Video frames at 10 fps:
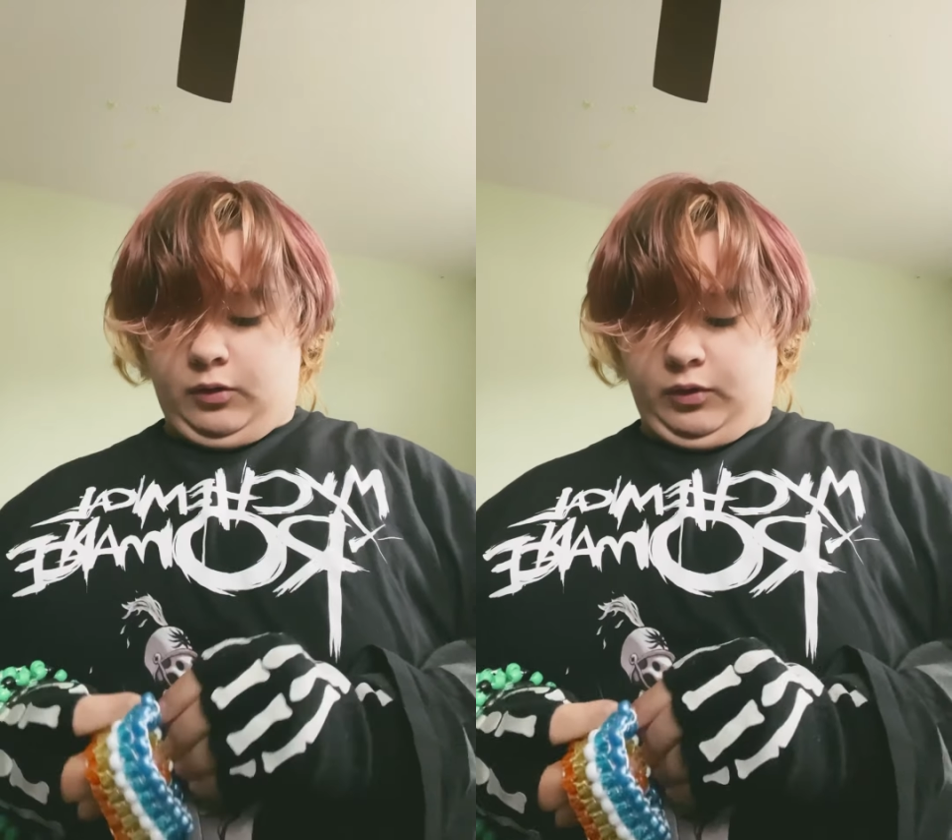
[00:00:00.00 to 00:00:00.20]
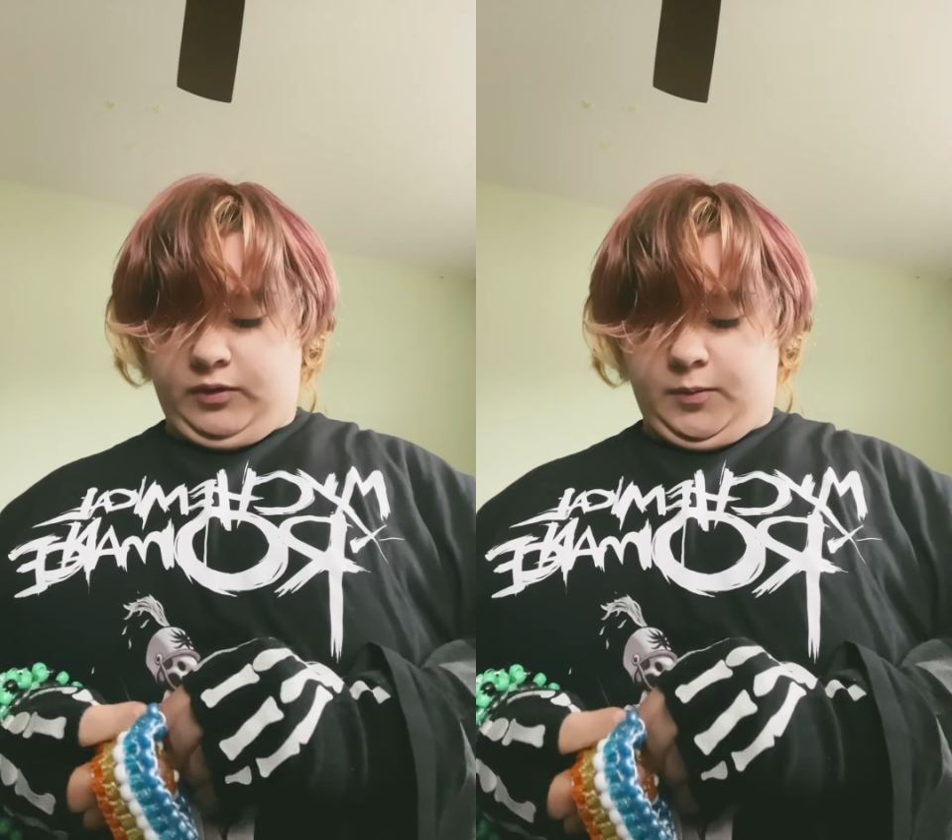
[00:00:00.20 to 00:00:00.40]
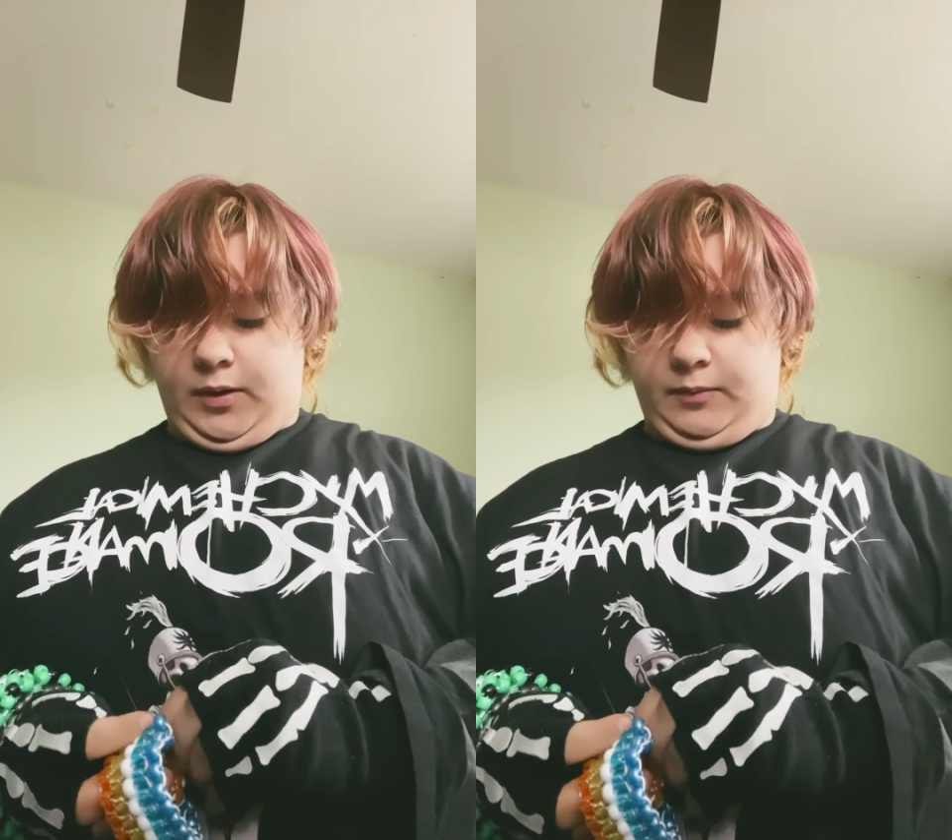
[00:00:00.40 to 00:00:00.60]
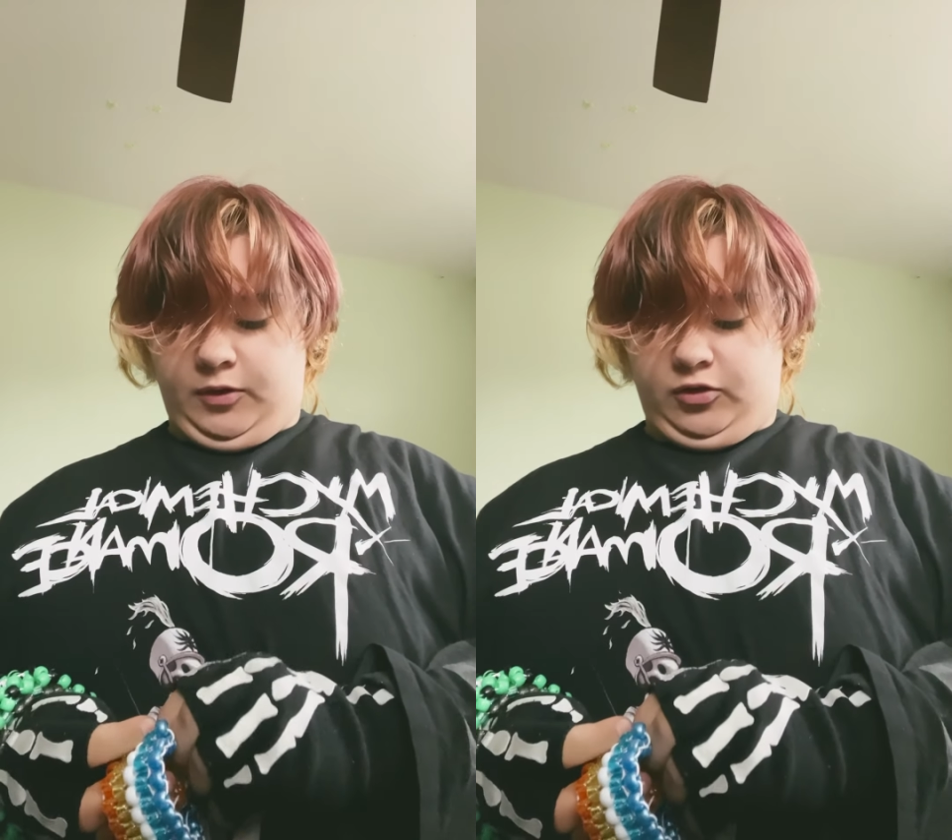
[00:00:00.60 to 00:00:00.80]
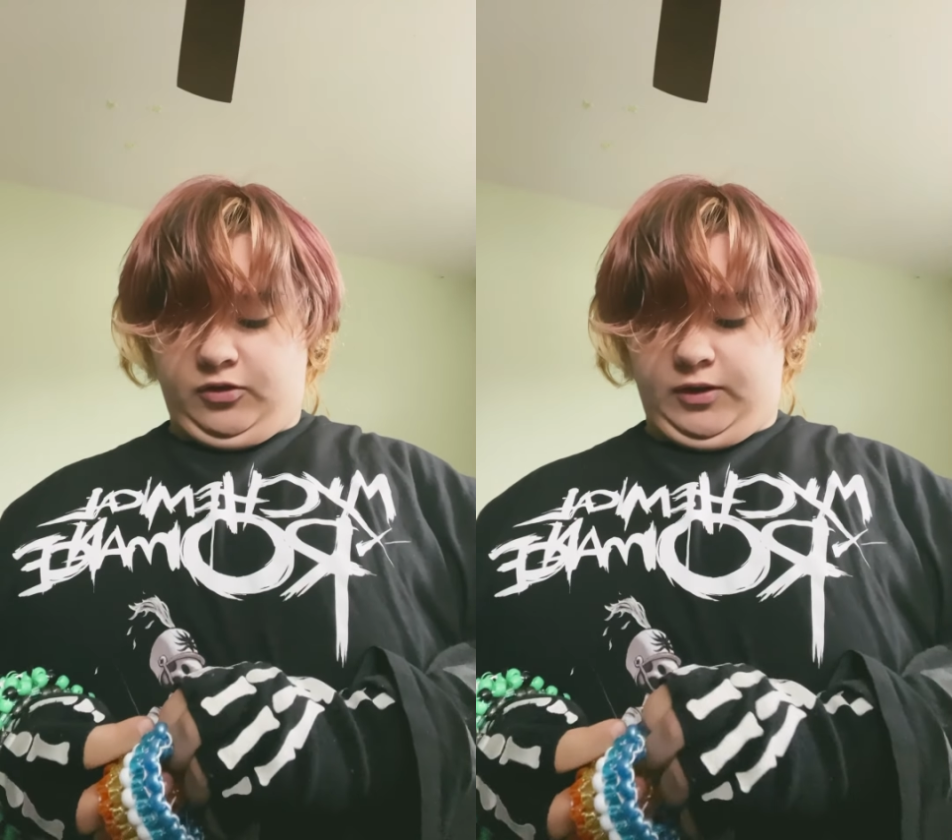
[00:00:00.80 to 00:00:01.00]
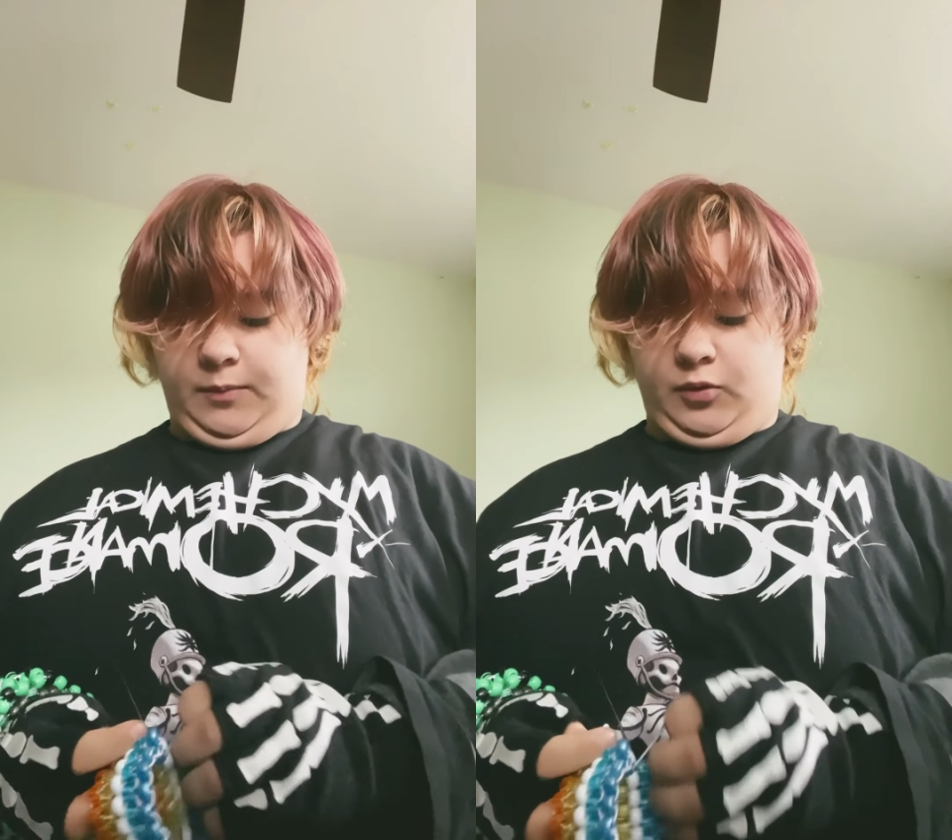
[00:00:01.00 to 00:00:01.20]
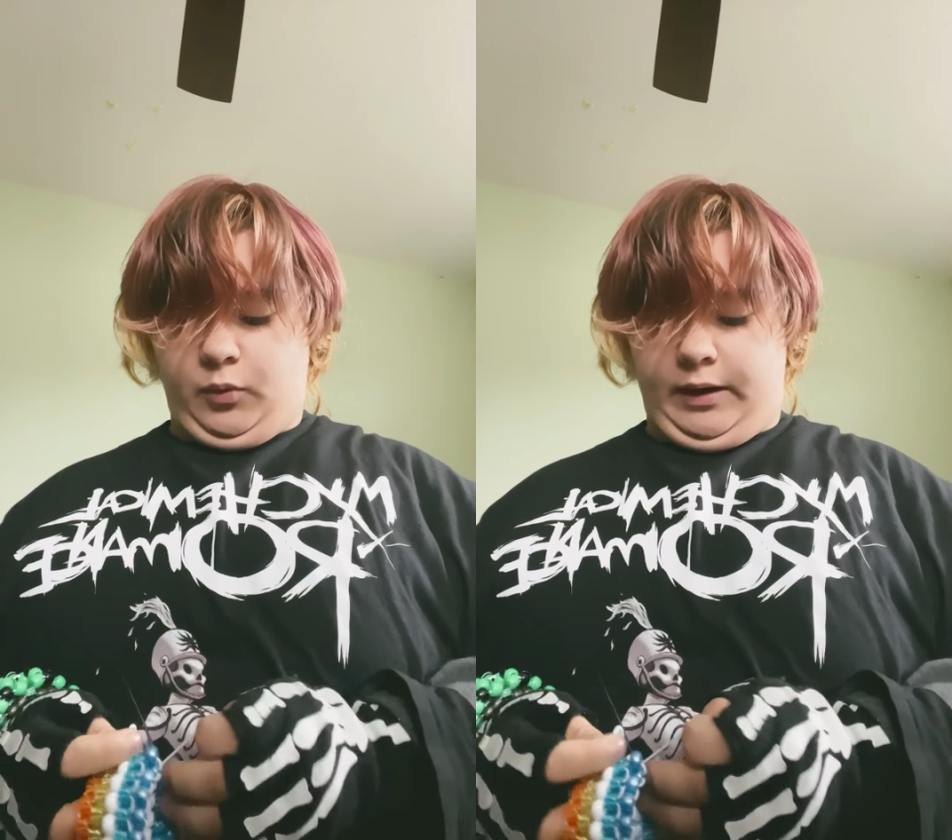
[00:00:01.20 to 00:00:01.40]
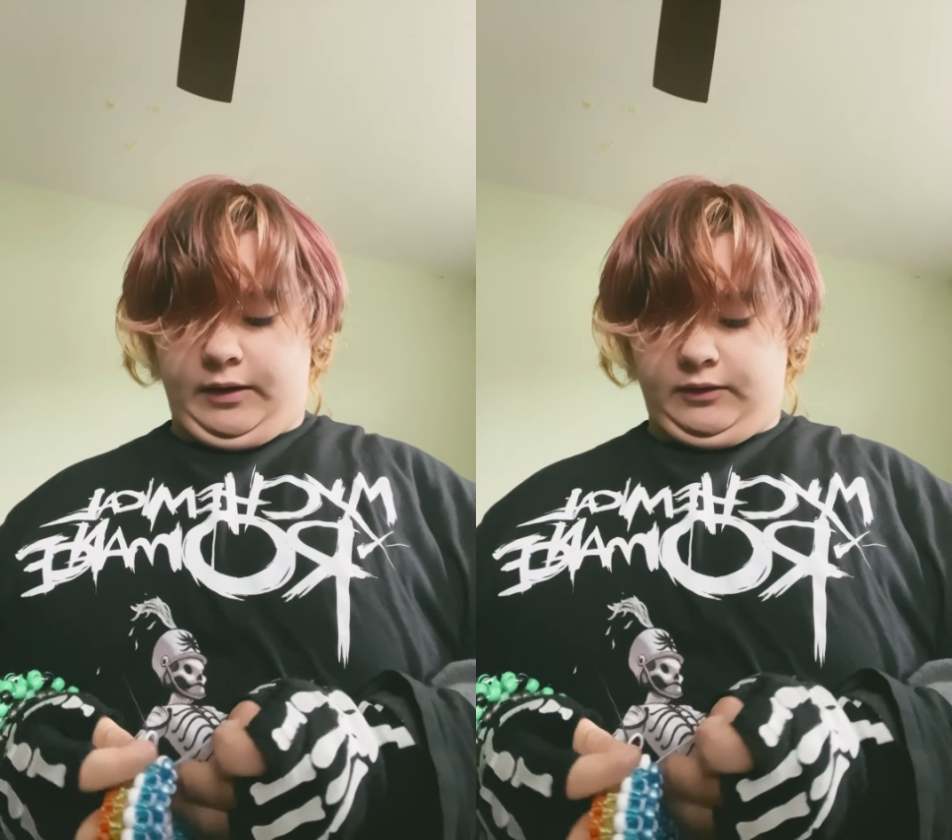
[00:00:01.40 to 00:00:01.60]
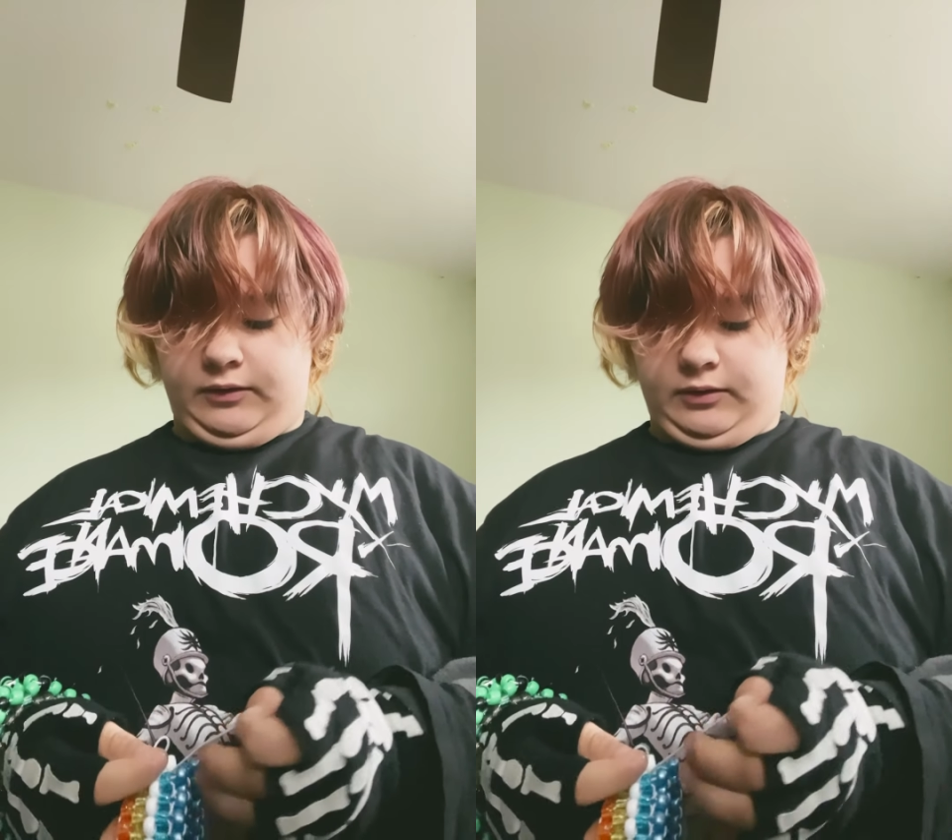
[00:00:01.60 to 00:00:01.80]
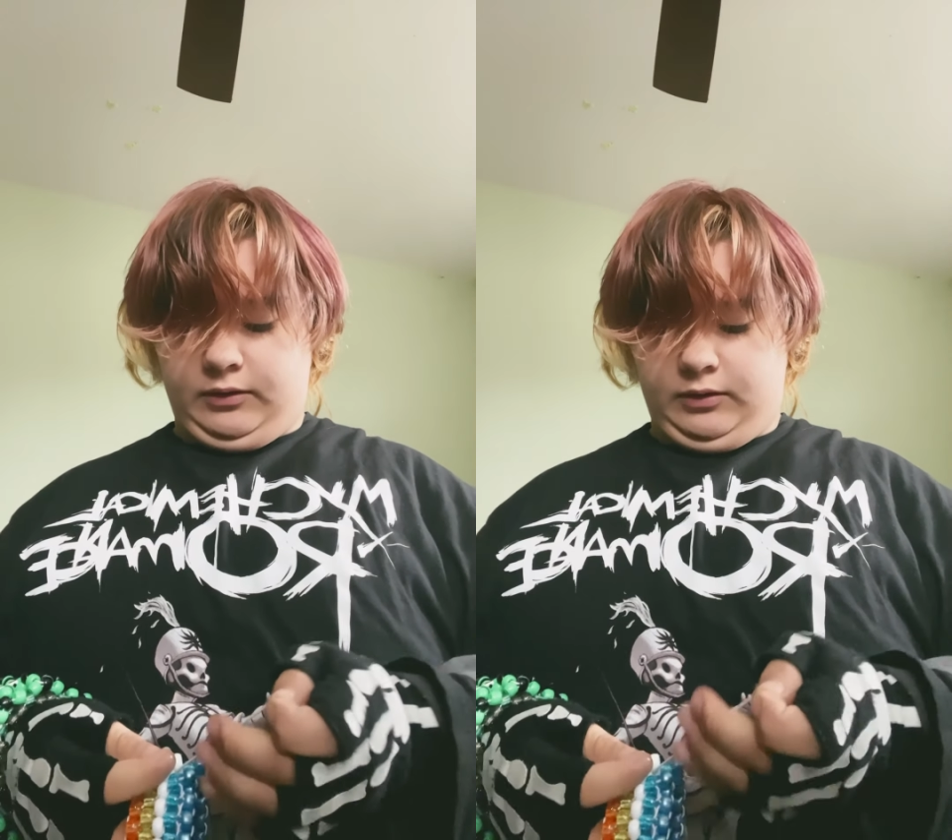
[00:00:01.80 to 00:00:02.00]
or sometimes I'll just skip to white.